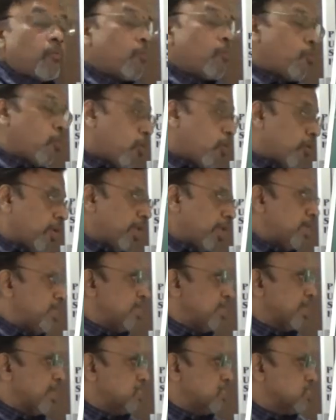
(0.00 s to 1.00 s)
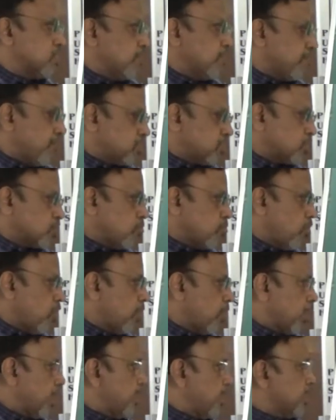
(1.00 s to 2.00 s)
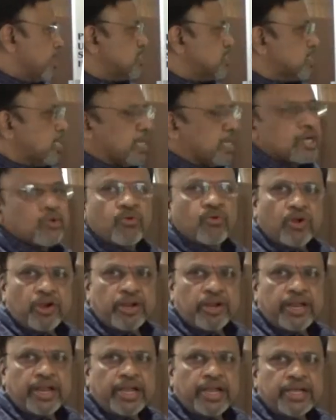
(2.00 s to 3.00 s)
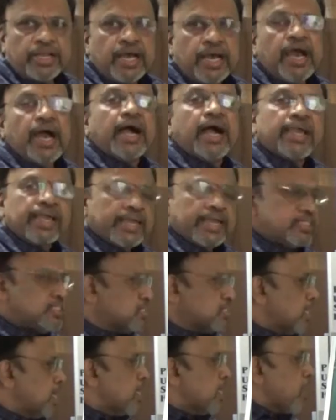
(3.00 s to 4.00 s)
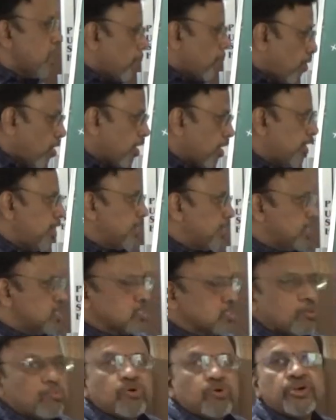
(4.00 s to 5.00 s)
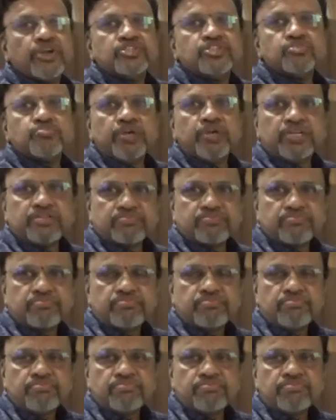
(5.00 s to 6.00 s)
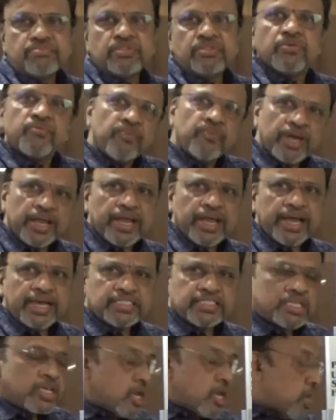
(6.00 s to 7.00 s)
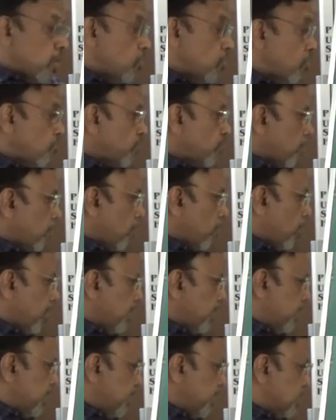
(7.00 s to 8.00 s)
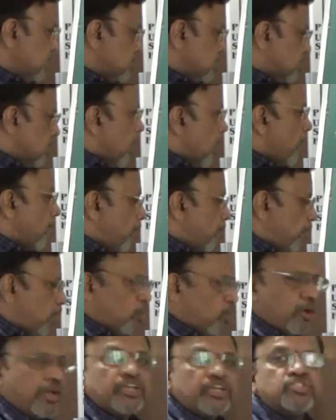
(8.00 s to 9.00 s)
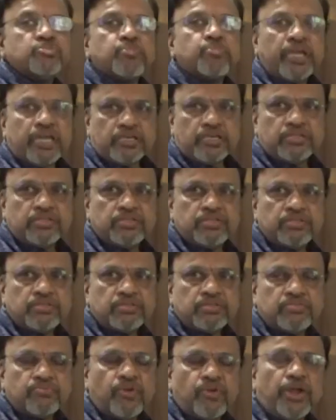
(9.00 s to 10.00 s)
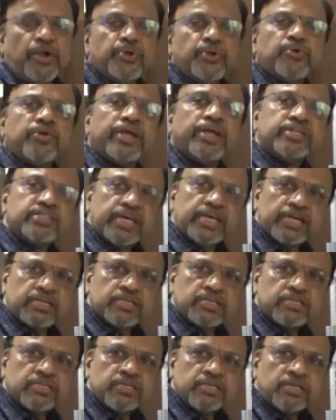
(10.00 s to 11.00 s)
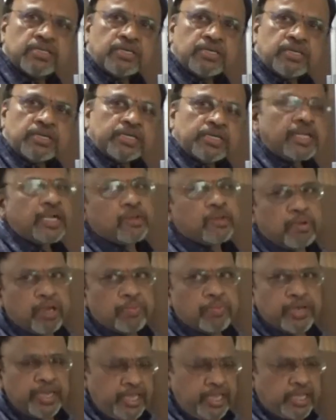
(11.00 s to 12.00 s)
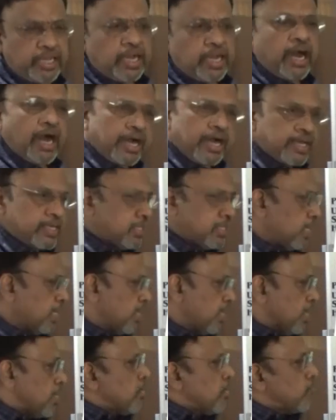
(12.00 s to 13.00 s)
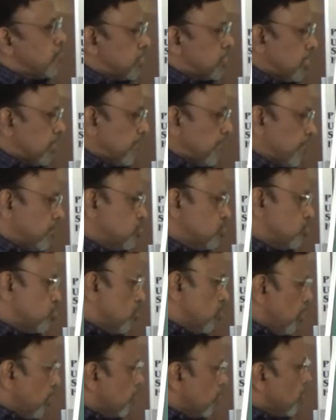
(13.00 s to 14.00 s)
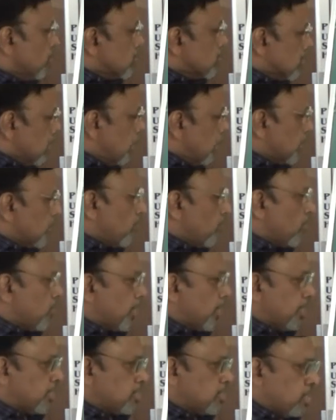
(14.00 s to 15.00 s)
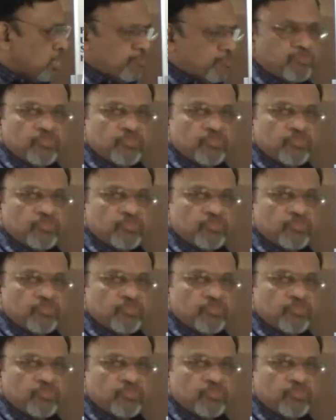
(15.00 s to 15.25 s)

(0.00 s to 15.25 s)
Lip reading: Only in the case of first quadrant and second quadrant, I can say point is above HP. Whereas, if the point is below HP, where do you get that? It may be either with reference to third quadrant or